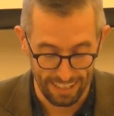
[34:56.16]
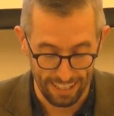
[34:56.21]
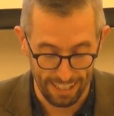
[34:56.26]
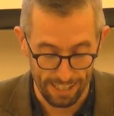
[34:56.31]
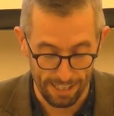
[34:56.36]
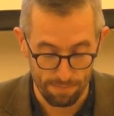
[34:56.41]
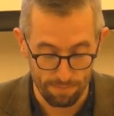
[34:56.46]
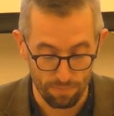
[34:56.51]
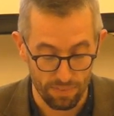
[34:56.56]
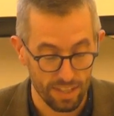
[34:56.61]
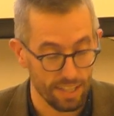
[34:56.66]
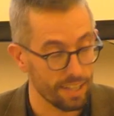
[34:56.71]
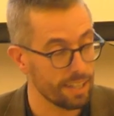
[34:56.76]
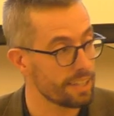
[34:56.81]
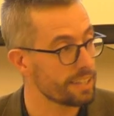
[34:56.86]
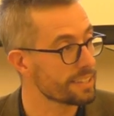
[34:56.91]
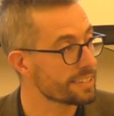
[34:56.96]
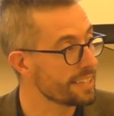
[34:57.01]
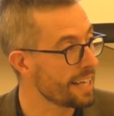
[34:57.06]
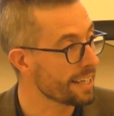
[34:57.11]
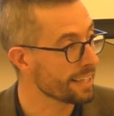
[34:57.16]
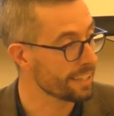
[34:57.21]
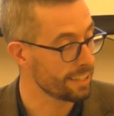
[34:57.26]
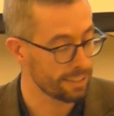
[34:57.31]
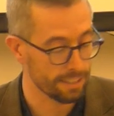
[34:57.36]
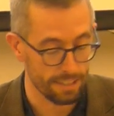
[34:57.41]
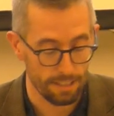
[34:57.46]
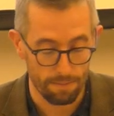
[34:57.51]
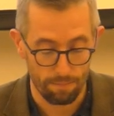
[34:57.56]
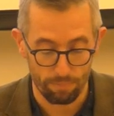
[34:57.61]
Um,
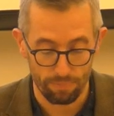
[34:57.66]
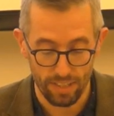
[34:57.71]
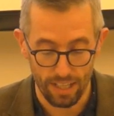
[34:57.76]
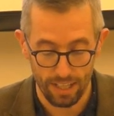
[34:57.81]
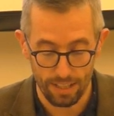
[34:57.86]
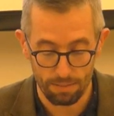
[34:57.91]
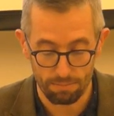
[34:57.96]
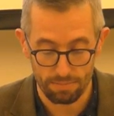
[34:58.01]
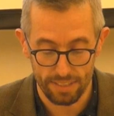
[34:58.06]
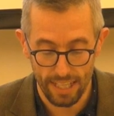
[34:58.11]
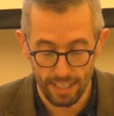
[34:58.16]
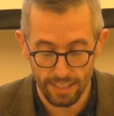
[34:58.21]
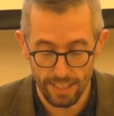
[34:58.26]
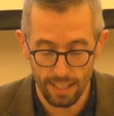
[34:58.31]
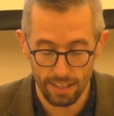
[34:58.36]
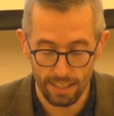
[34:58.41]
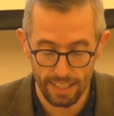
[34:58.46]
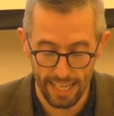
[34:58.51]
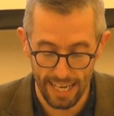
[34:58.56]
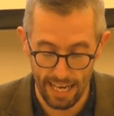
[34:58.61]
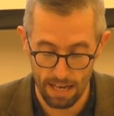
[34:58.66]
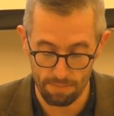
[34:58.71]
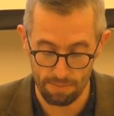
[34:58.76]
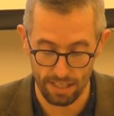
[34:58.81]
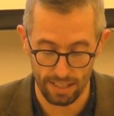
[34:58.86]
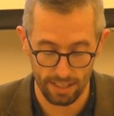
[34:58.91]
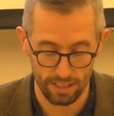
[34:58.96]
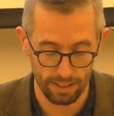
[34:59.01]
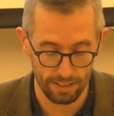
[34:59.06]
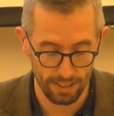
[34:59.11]
second, um, Daniela Cammack,